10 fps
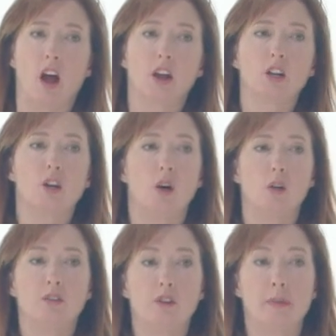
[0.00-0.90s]
Our
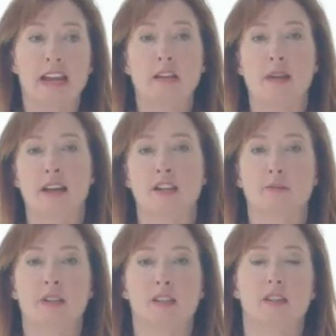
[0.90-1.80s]
goal for pain
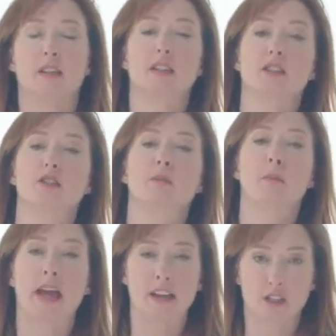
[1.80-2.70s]
management is to
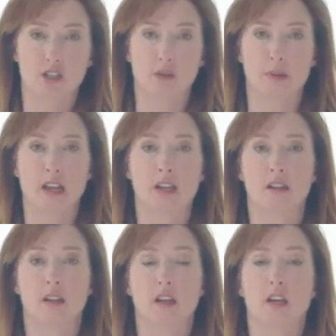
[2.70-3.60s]
manage your
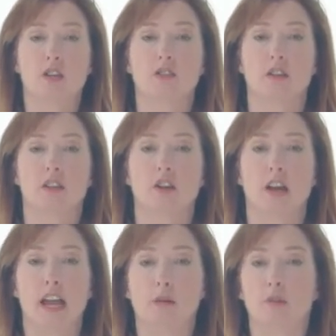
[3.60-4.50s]
pain so that you're
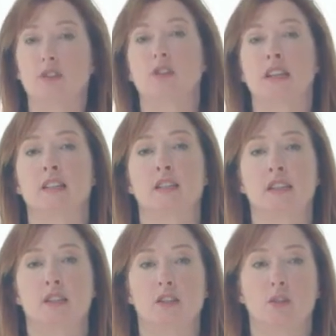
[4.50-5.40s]
able to
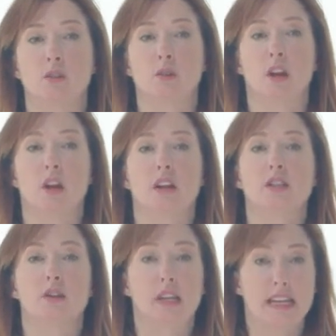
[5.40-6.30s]
continue
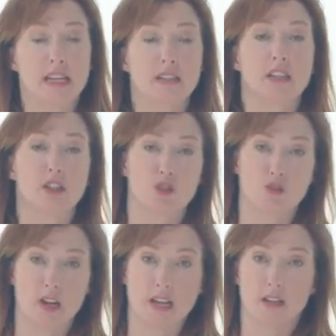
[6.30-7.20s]
to eat,
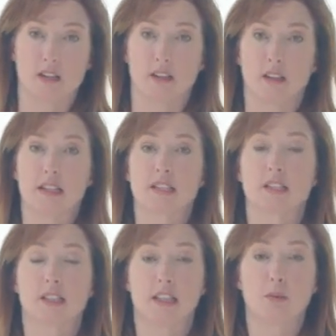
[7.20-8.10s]
drink,
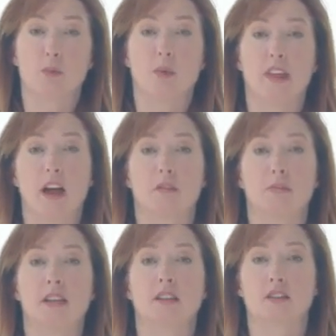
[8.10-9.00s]
sleep without
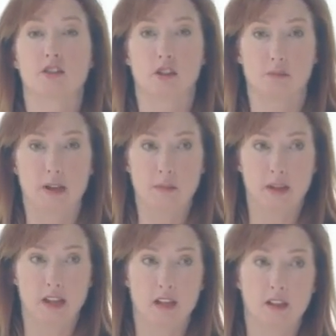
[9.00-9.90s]
being disturbed by
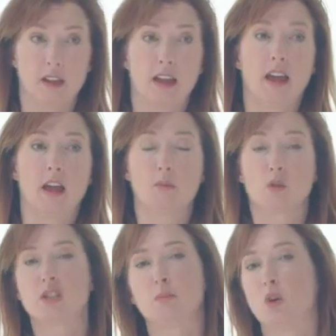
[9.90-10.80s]
pain, and
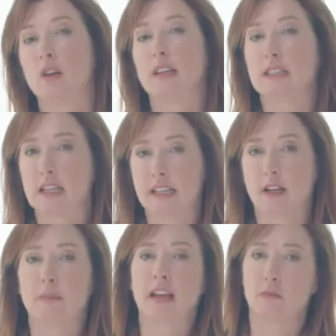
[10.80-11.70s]
most importantly, to get
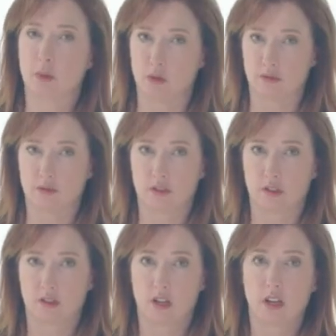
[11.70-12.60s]
up and move.
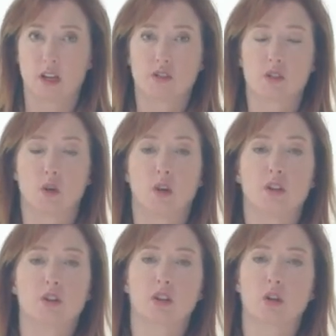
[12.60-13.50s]
So
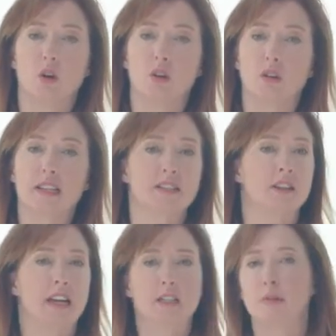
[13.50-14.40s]
your goal is
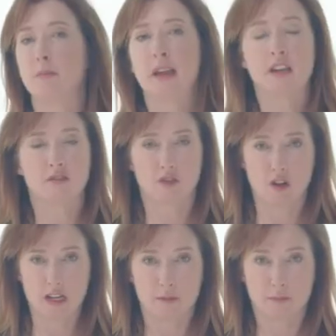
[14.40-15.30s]
not to be
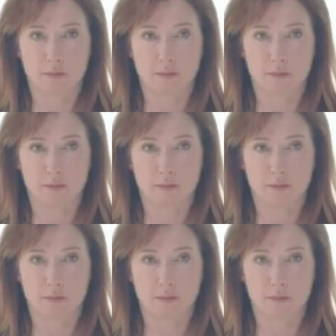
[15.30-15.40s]
pain-free,